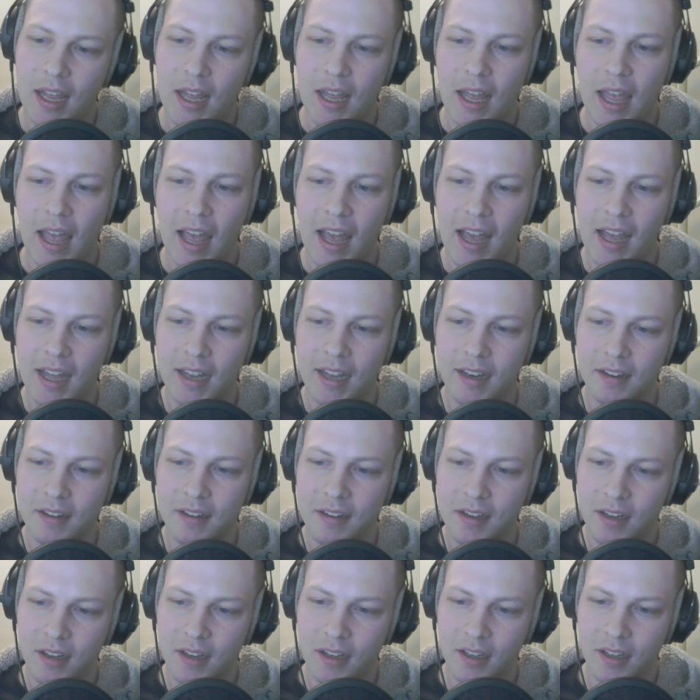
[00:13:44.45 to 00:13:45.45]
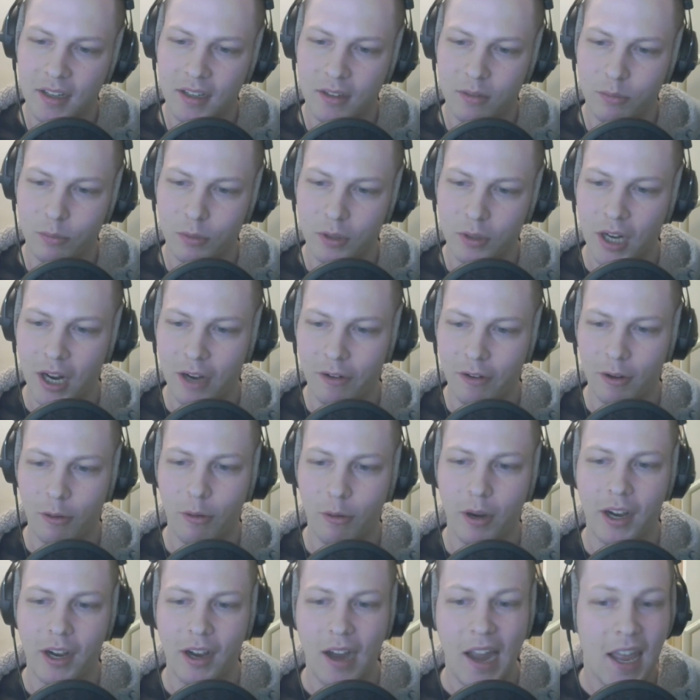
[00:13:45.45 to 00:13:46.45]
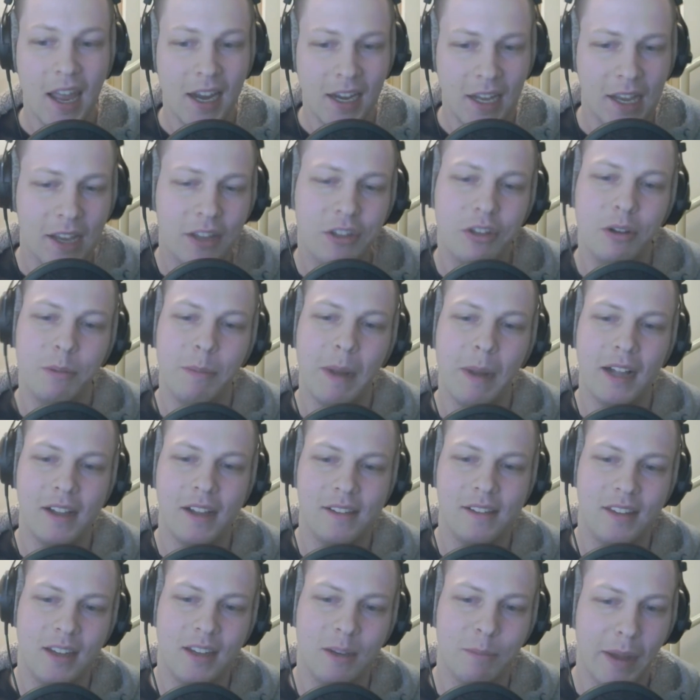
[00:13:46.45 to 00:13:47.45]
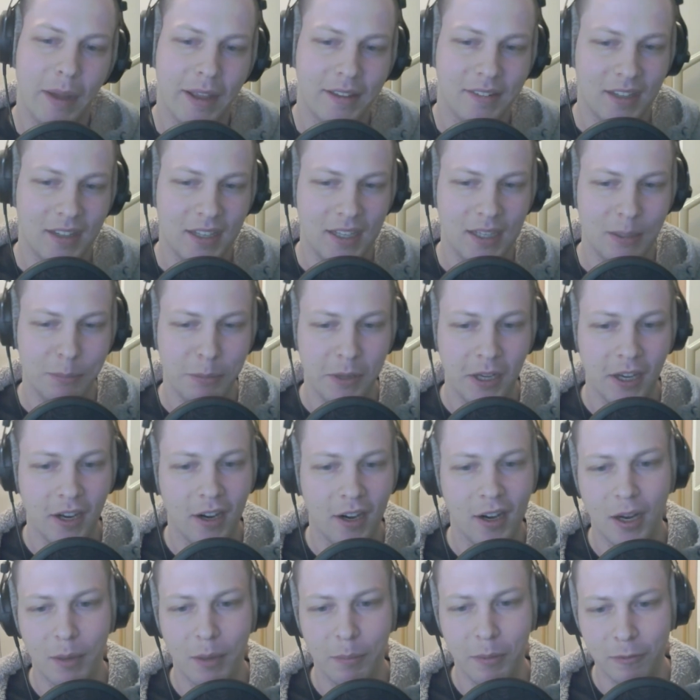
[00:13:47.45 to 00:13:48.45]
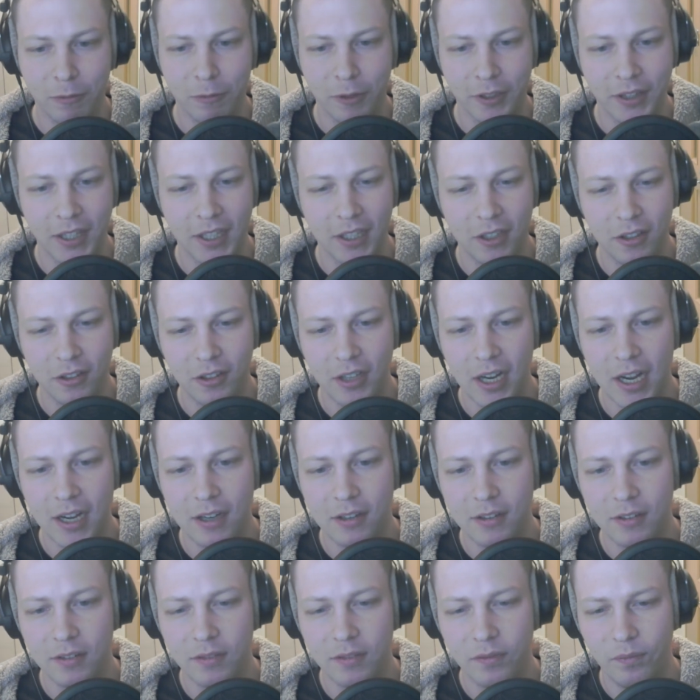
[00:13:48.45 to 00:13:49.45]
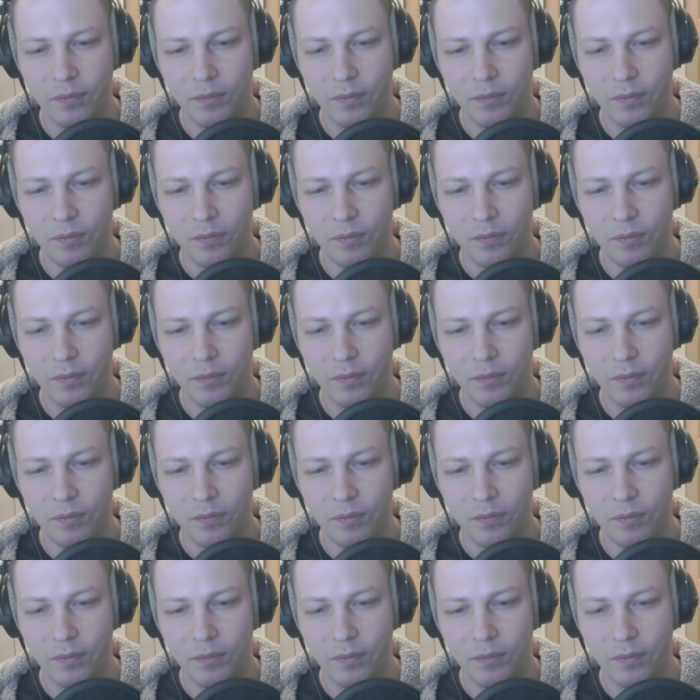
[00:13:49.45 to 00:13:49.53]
and would not require any extra balancing by CDPR above what they do now.